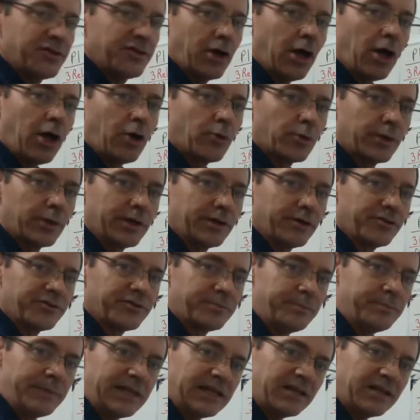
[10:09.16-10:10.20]
all reals,
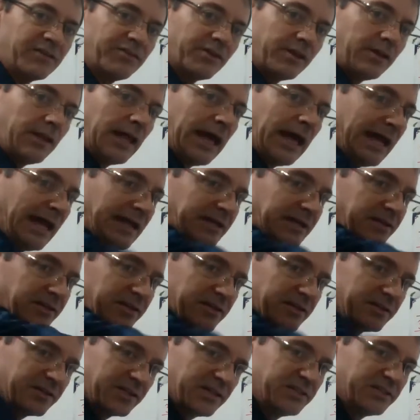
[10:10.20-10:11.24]
meaning the line
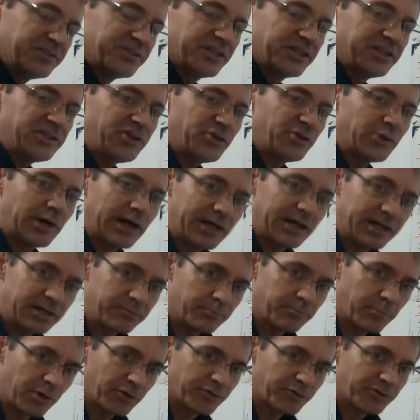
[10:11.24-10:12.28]
can continue on in
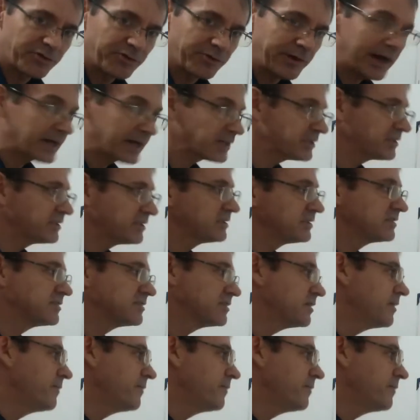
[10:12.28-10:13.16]
both directions.